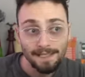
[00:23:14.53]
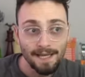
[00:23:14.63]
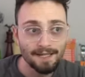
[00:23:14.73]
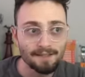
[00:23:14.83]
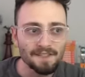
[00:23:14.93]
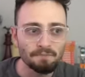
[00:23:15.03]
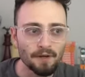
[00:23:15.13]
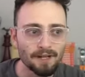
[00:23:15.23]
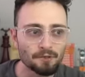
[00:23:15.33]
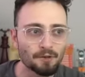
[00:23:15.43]
And at this
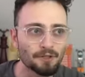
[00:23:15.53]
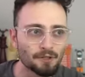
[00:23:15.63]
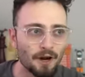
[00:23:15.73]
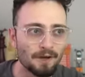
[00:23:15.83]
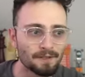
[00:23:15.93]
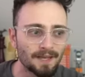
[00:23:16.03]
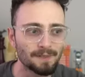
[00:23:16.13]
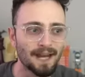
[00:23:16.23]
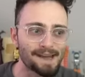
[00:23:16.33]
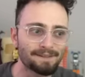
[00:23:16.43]
point, I sort of struggled. I
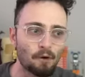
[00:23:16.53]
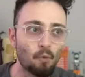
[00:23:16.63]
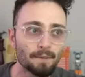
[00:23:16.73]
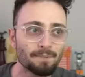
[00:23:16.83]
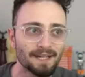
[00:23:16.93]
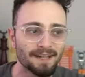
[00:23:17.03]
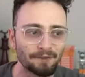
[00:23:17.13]
mean, I have a 1-minute